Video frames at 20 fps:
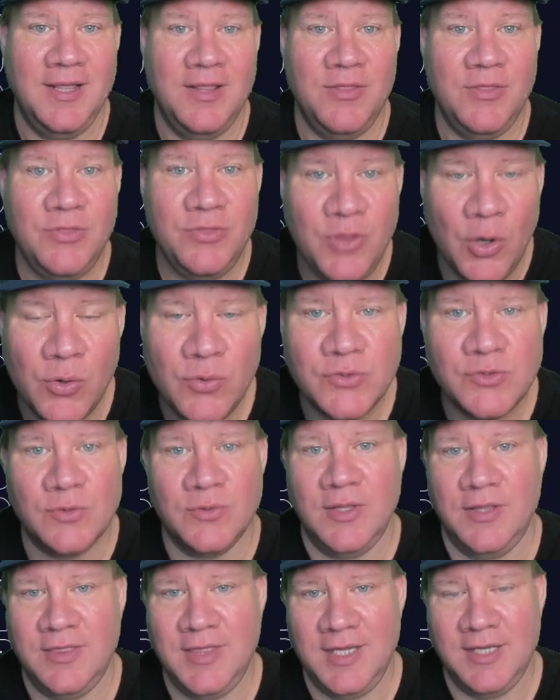Those are
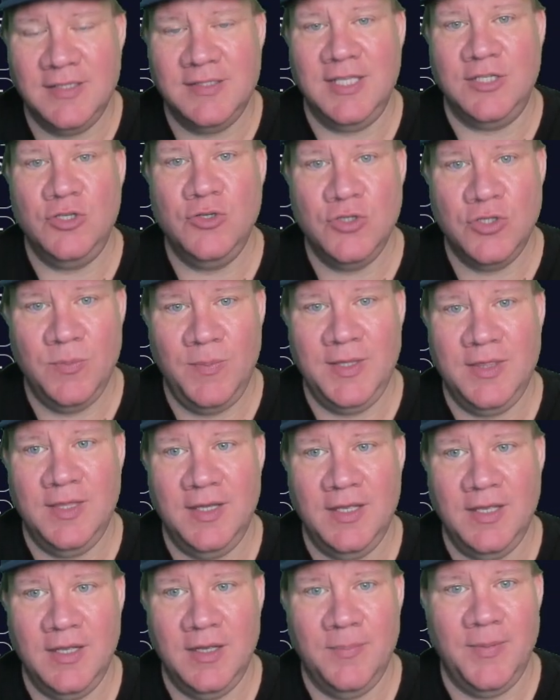the things that you should be
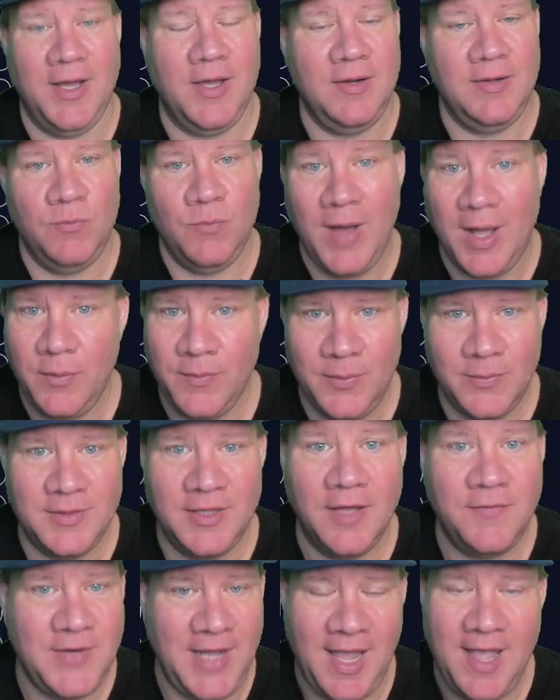thinking about. And while we would
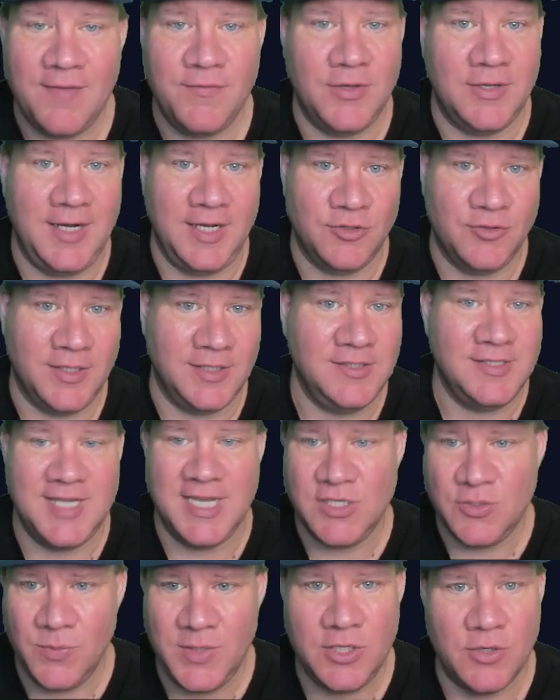love to have you at A-Train
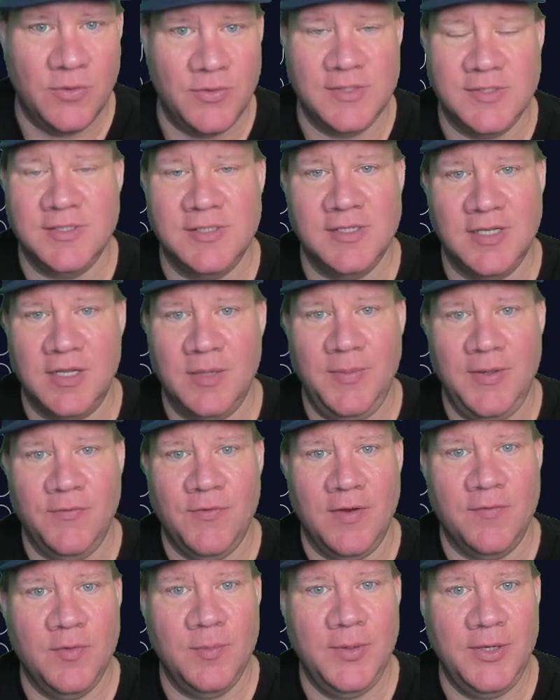Station, we know this isn't going to be
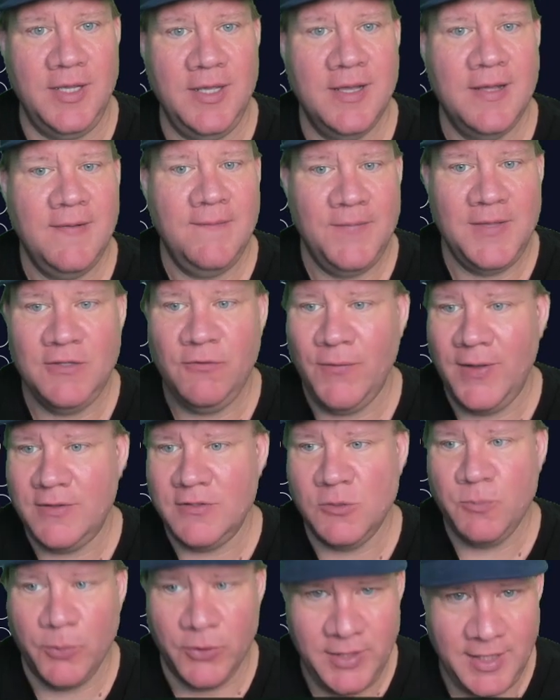for everybody. That's fine.
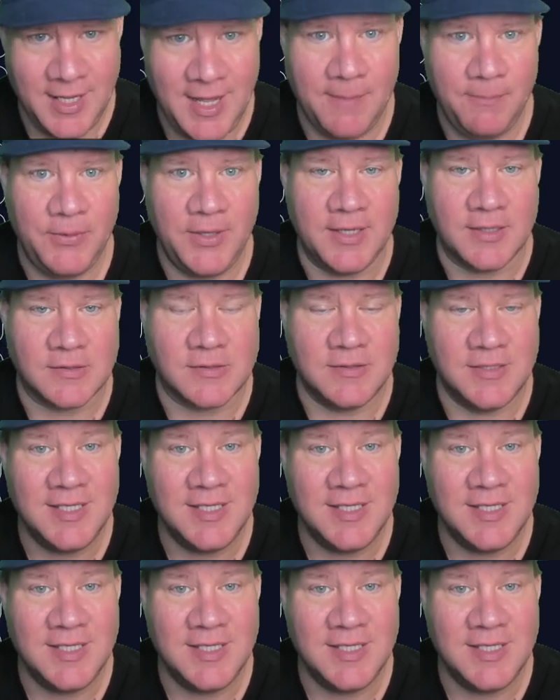This is pretty complex.